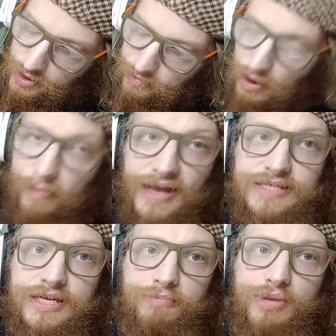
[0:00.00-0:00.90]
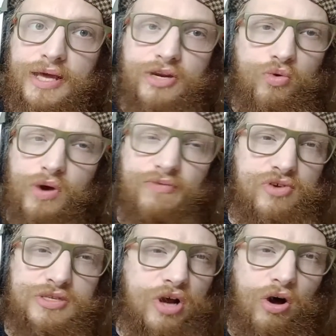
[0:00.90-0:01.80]
Mexican blend, or whatever
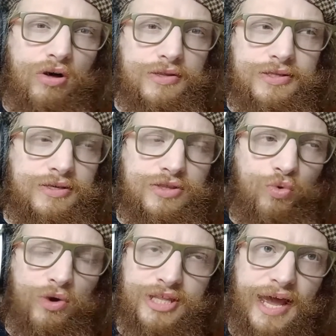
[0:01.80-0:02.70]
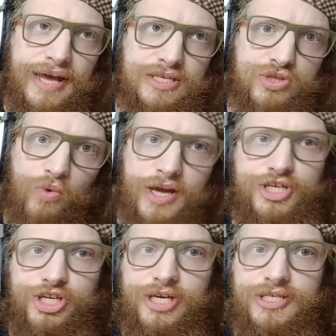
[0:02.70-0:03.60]
it's called, the one that has the white
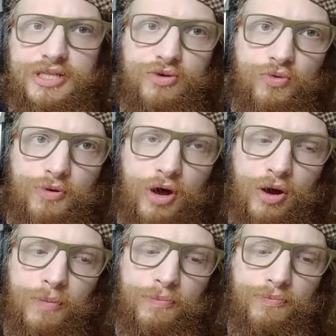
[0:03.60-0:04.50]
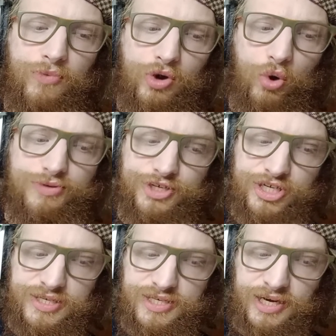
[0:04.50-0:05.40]
cheese and the gold
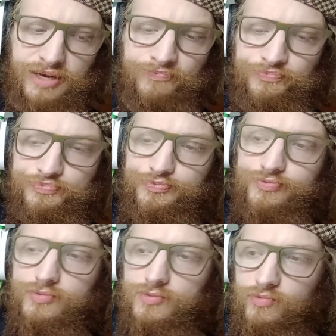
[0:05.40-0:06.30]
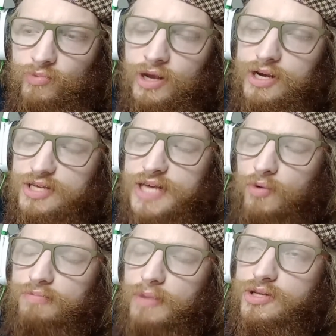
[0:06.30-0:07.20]
cheese in it, because that
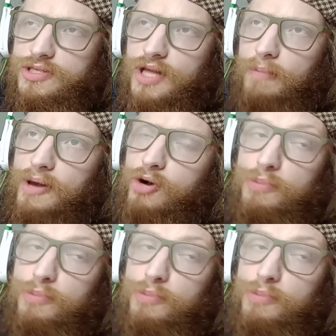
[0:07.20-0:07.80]
one melts a lot better.